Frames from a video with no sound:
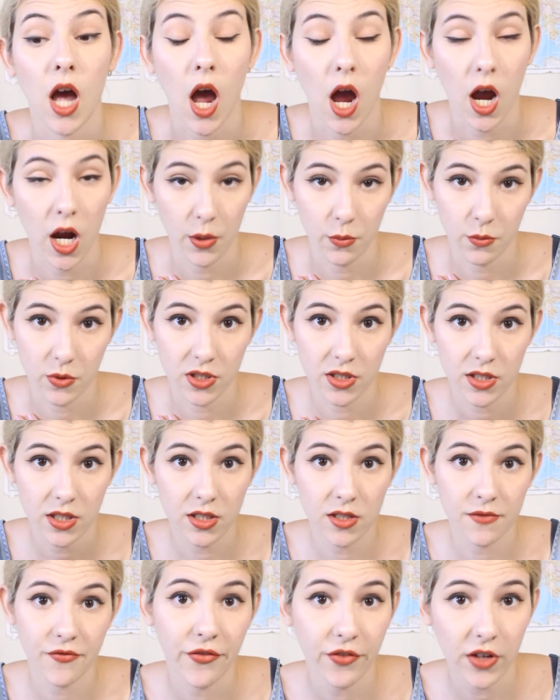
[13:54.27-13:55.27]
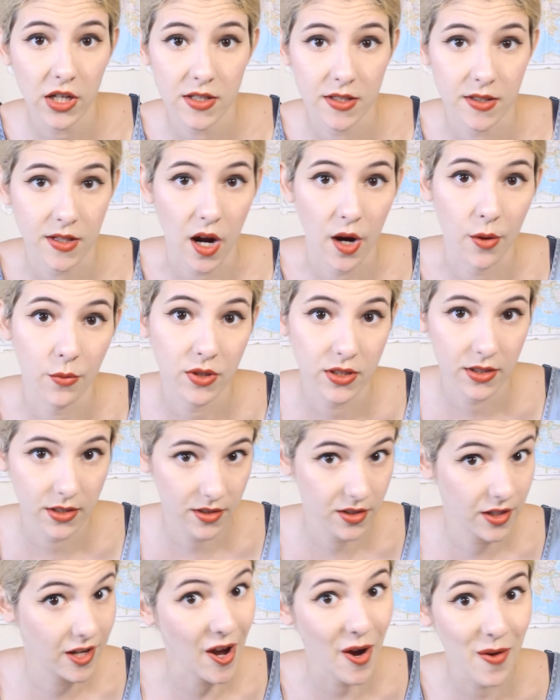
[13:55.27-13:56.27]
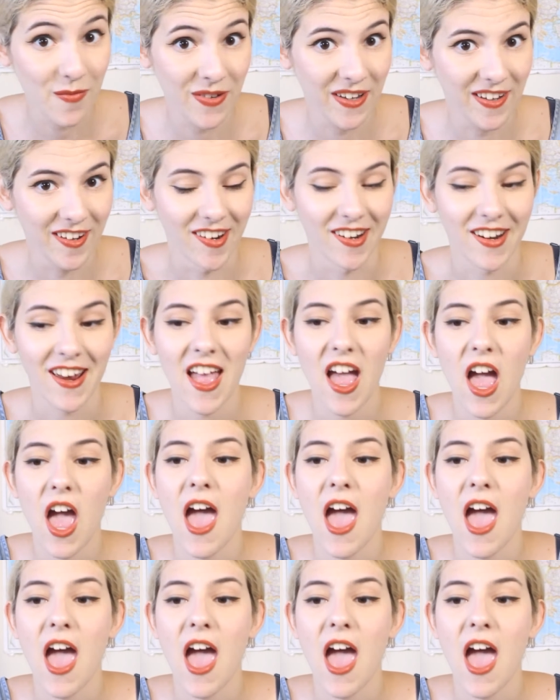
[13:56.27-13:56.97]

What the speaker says: I want it fixed. I wanted to come here.